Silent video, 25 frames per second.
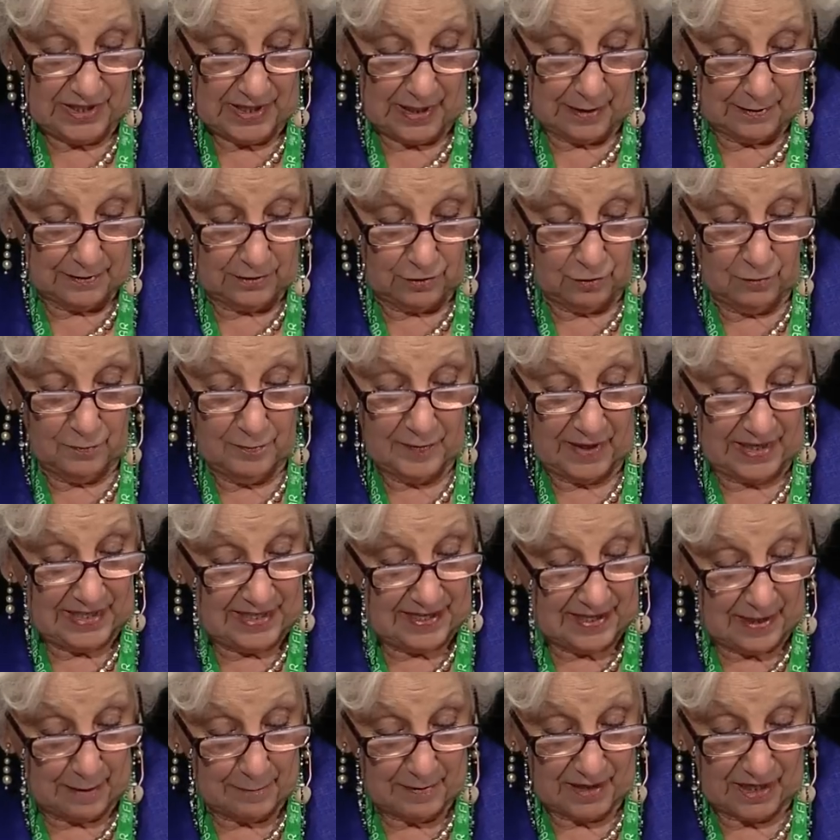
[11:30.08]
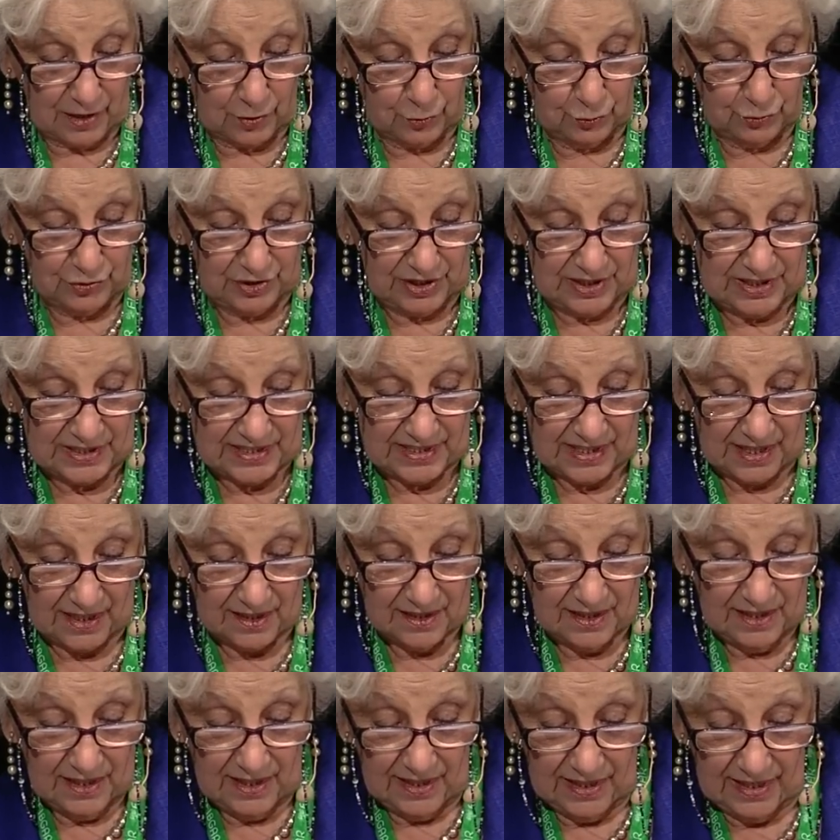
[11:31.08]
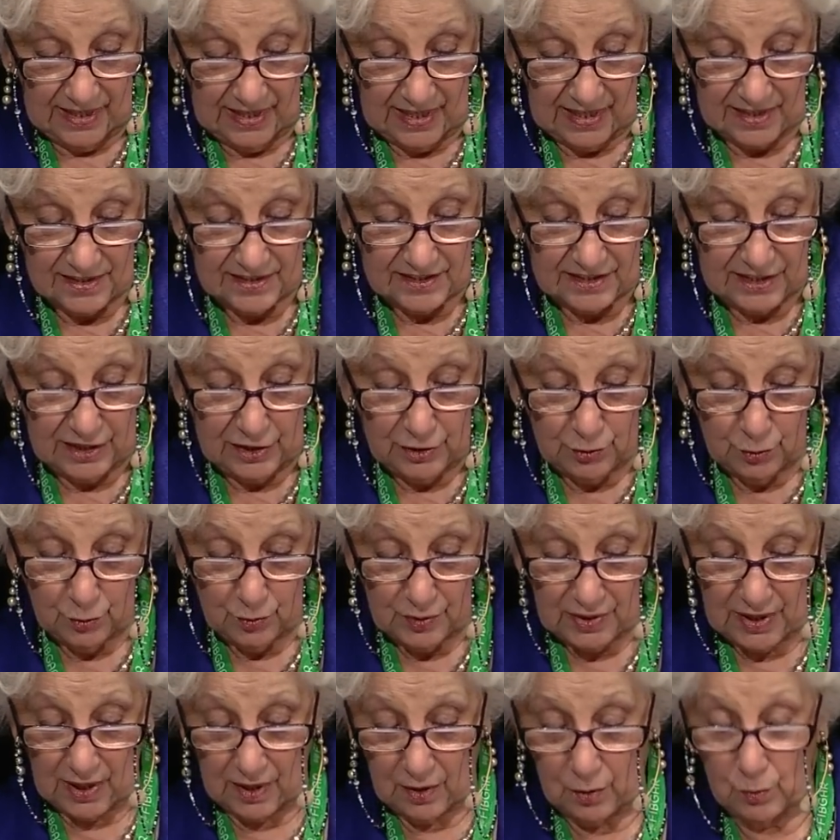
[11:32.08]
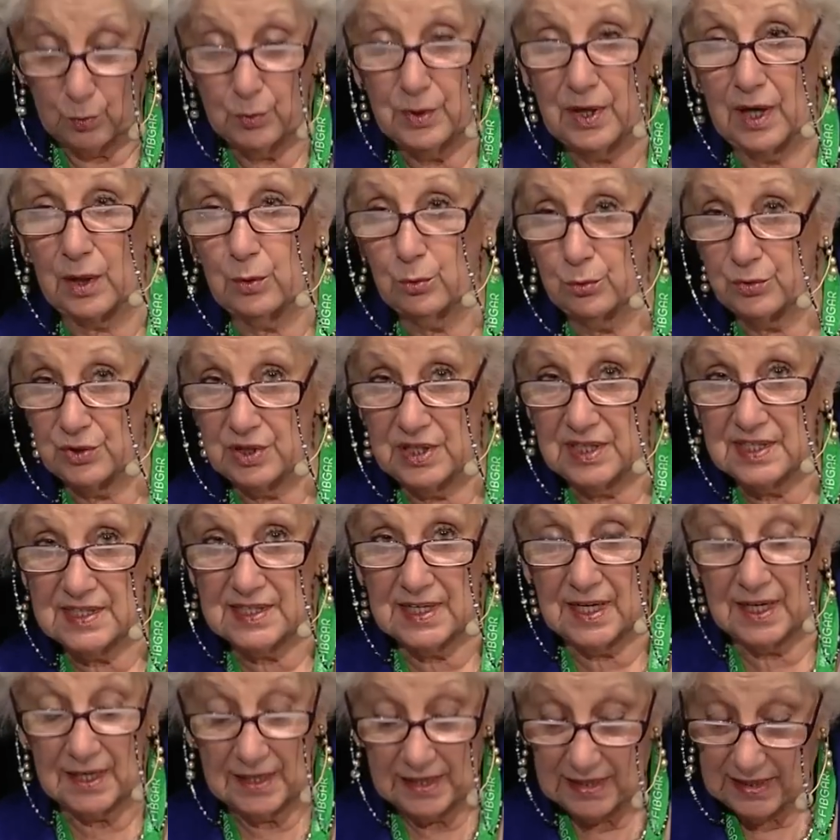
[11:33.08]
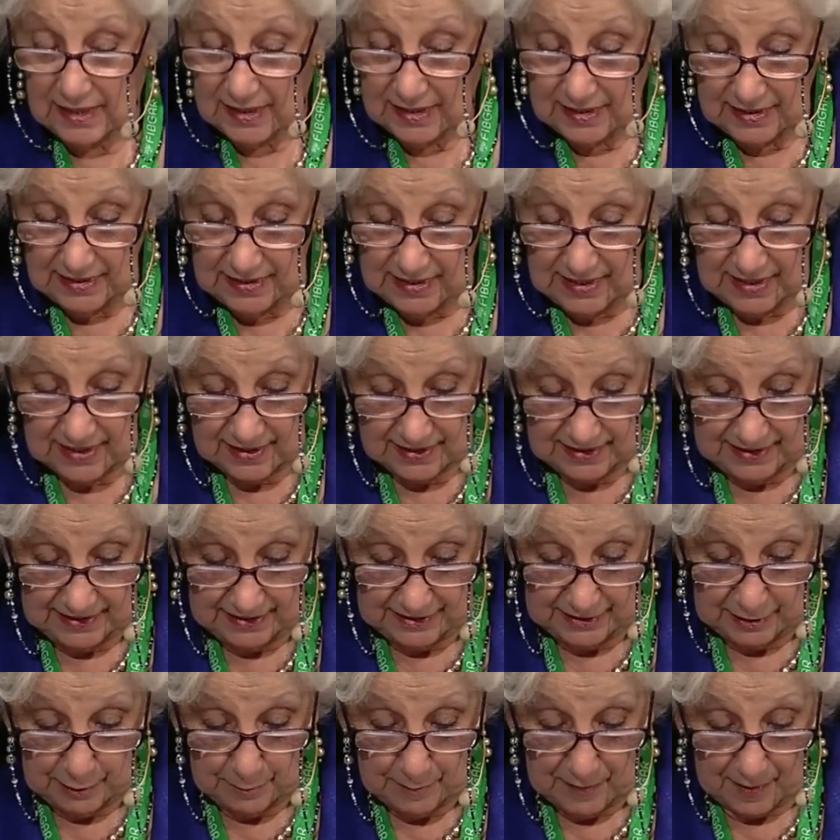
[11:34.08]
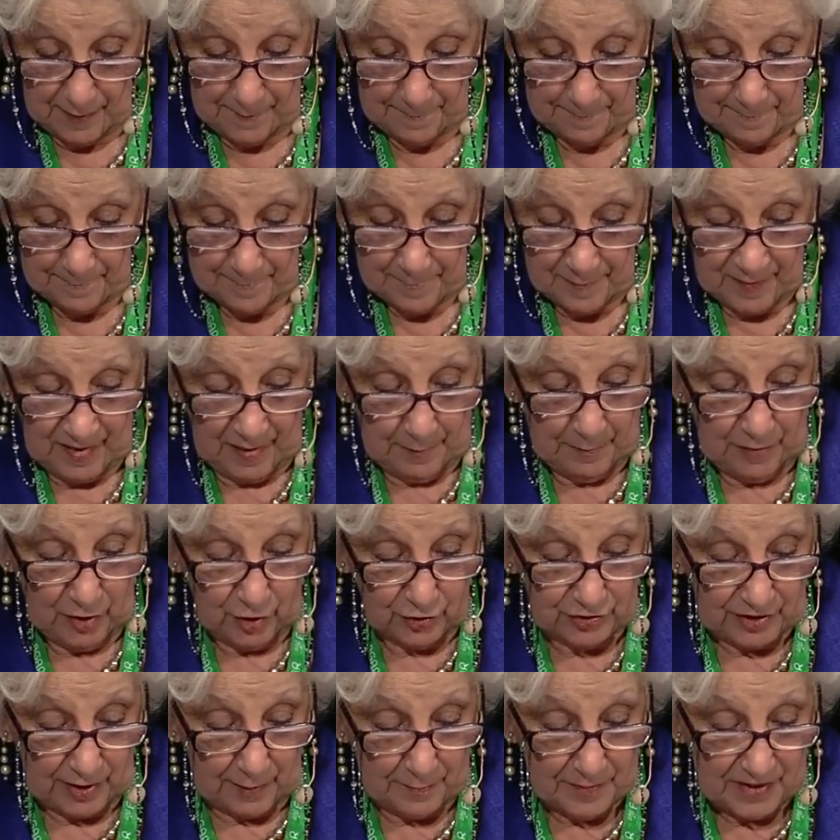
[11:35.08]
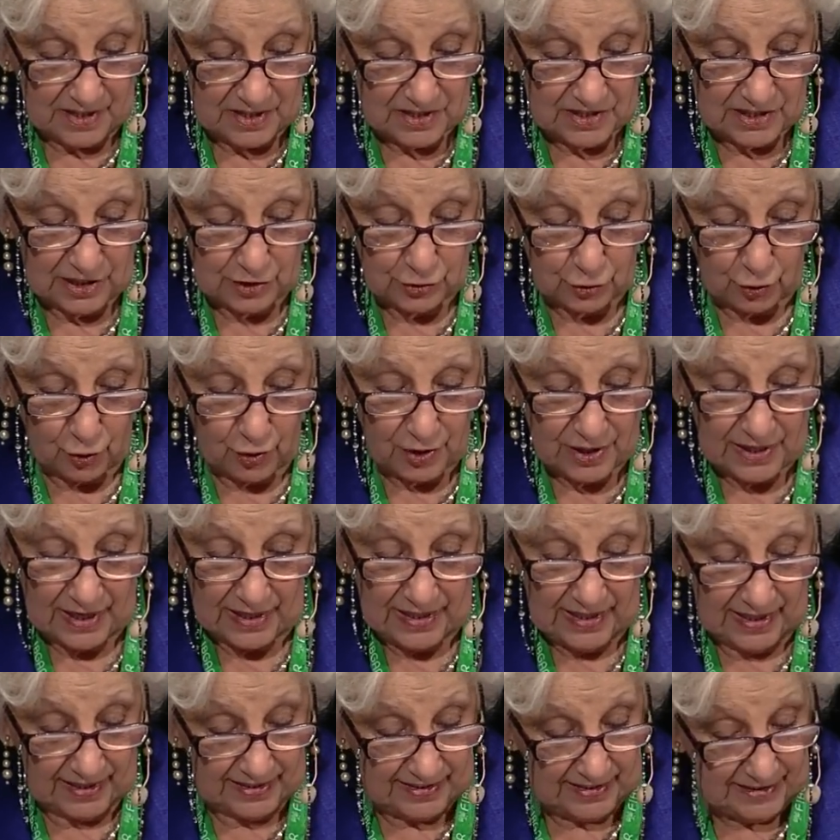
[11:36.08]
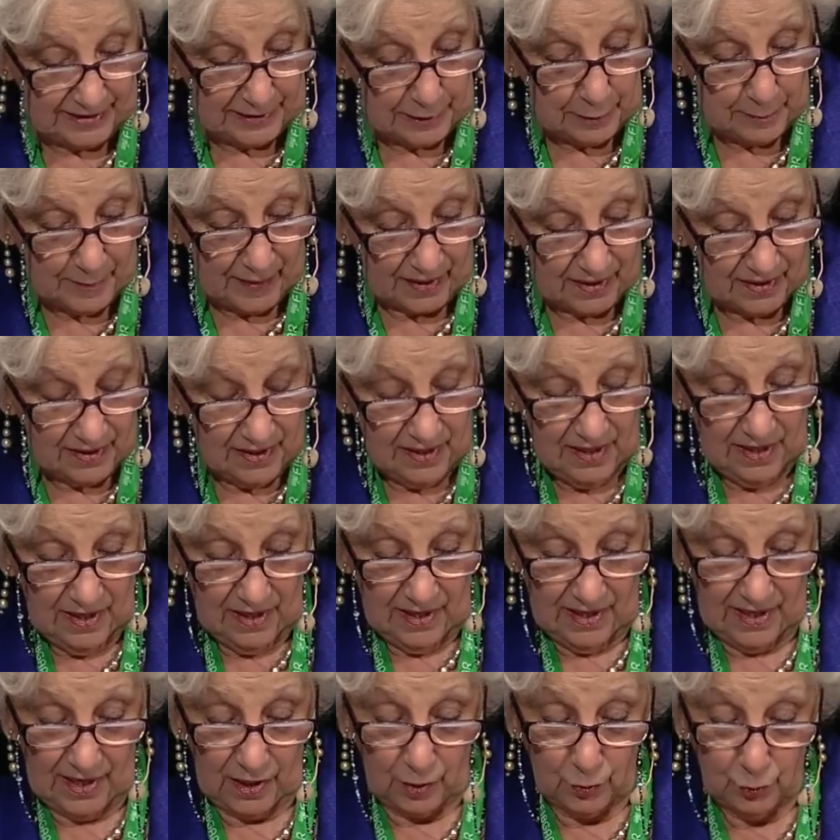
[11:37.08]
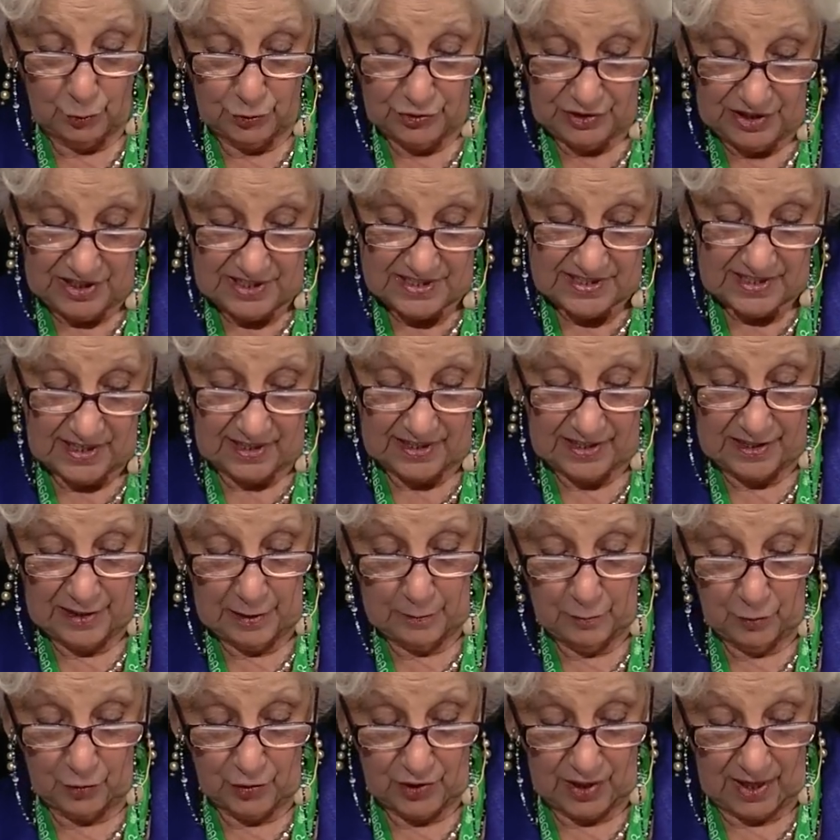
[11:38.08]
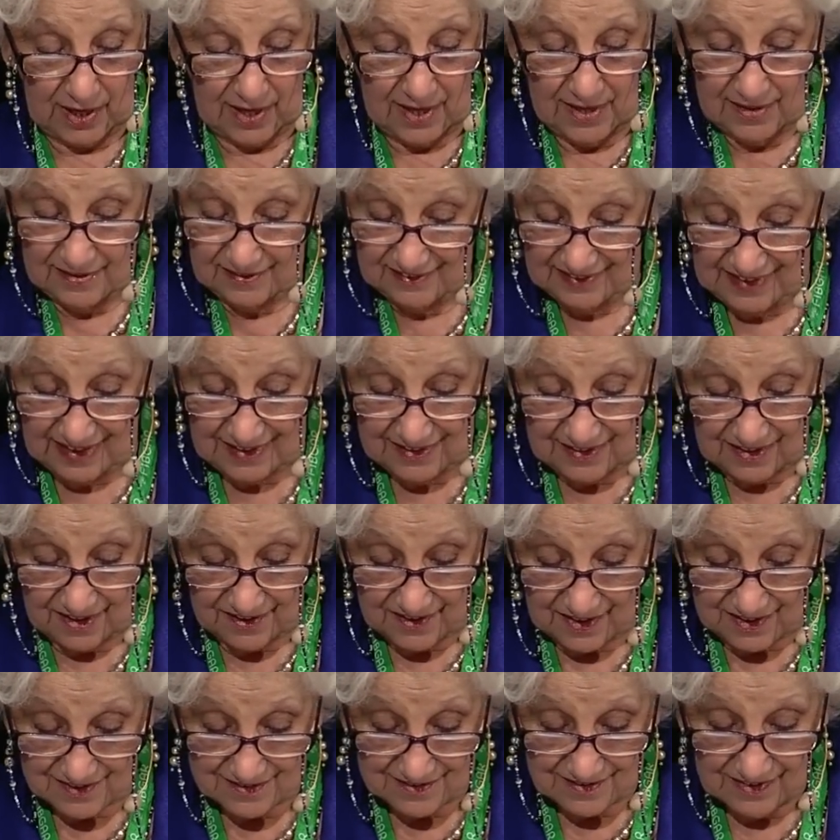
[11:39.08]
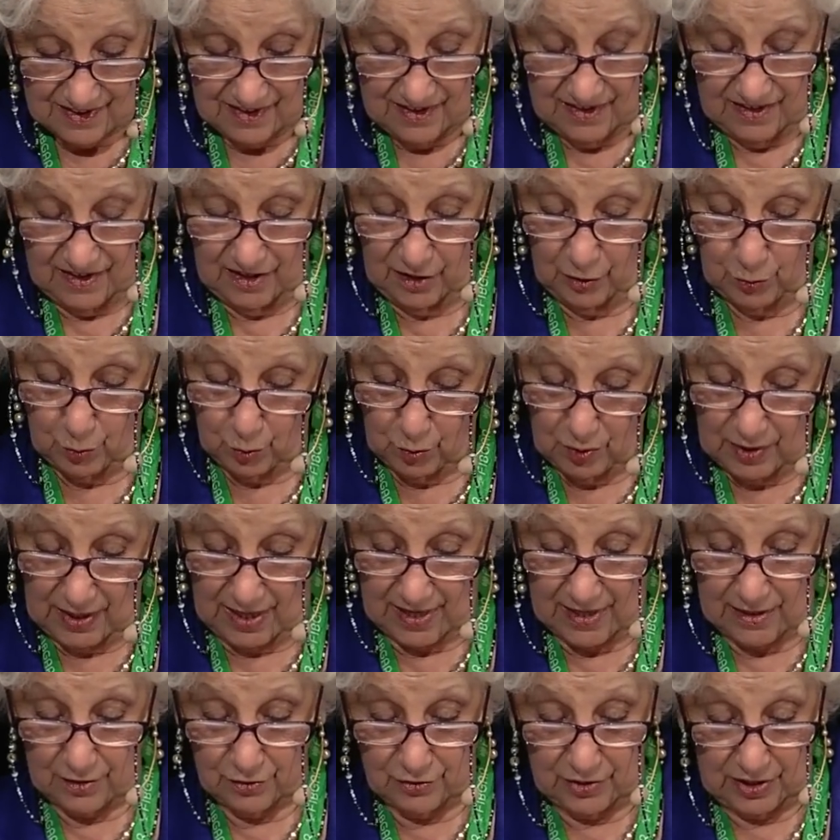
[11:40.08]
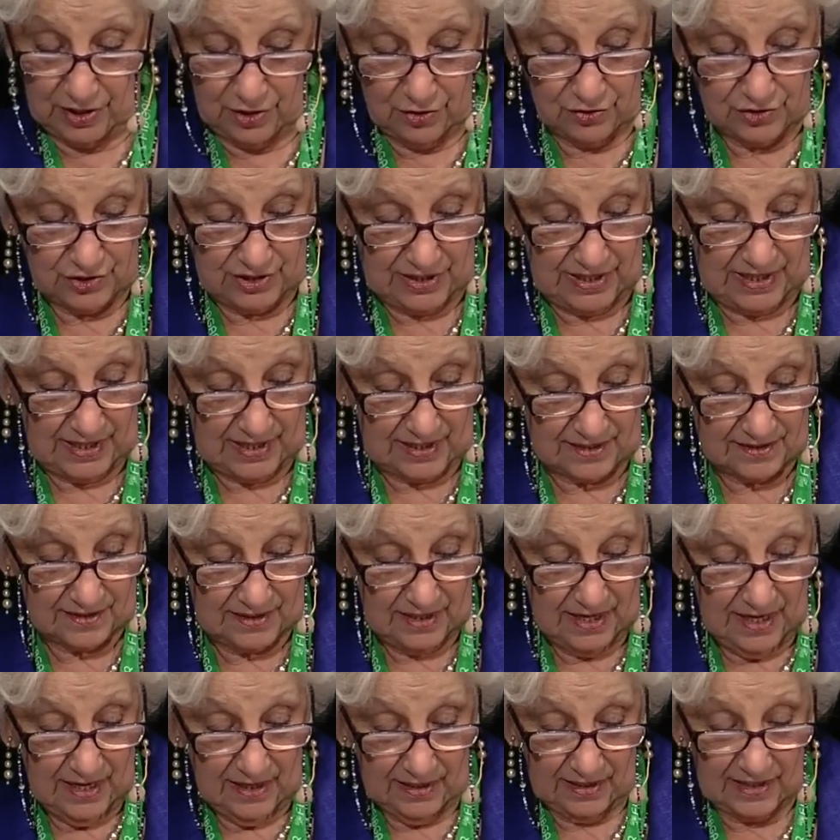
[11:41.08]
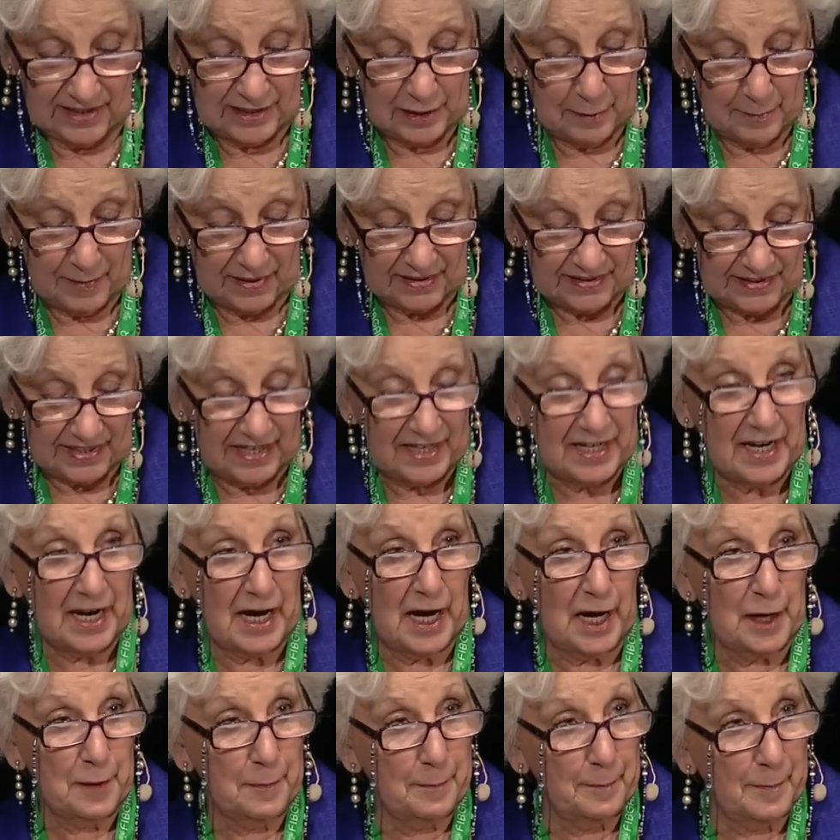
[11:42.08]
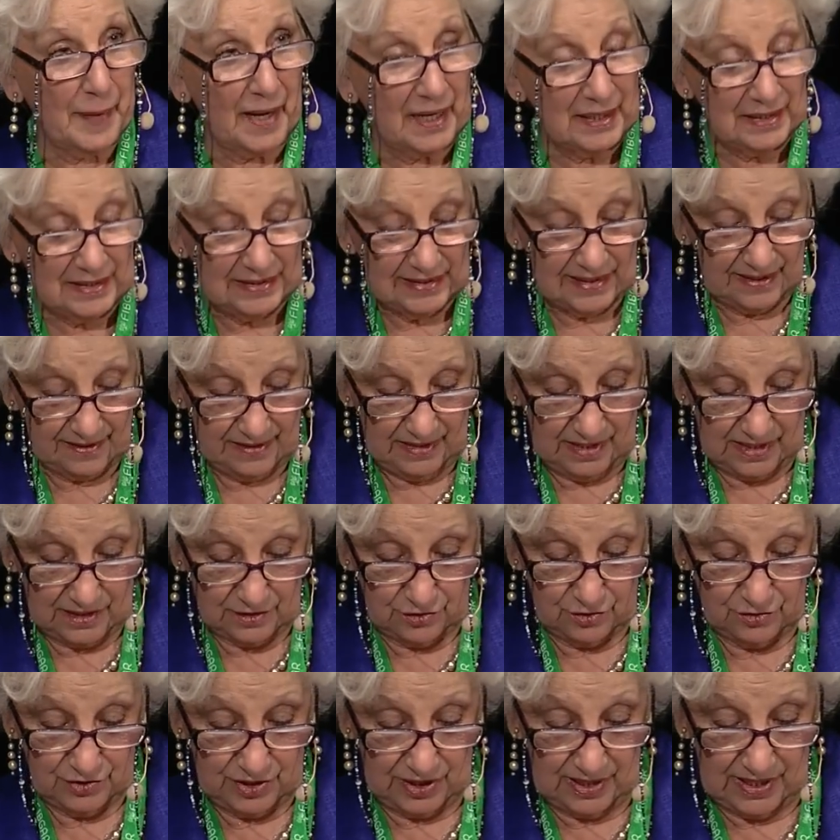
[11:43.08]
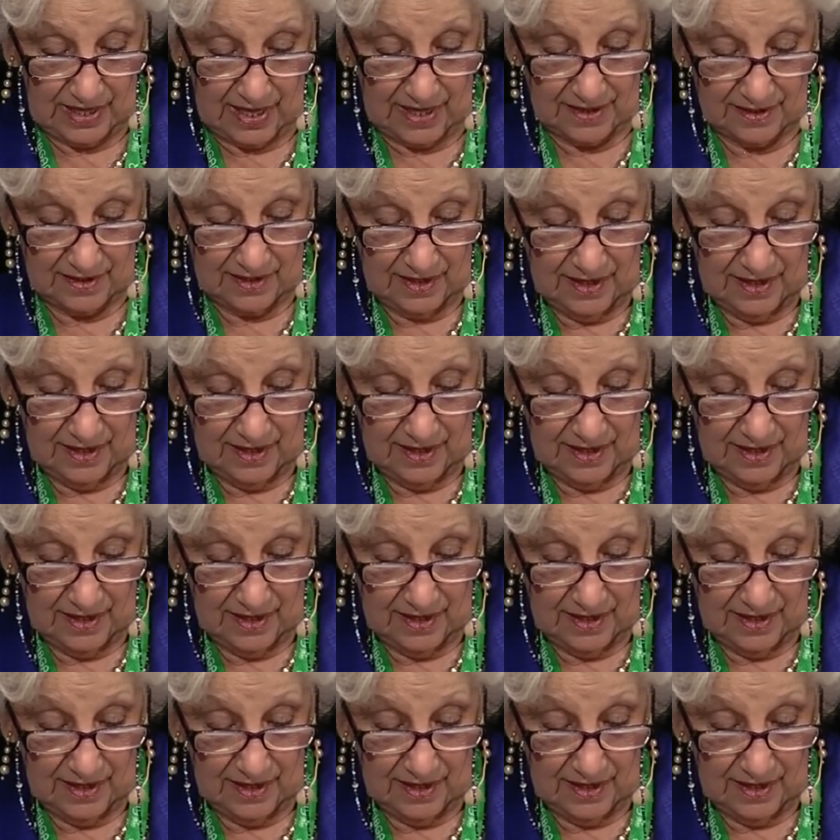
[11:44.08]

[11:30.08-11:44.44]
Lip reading: in many cases would also replace justice. That justice was unlawful, was illegitimate, but it also becomes unlawful when we have a justice that takes decades and decades to prosecute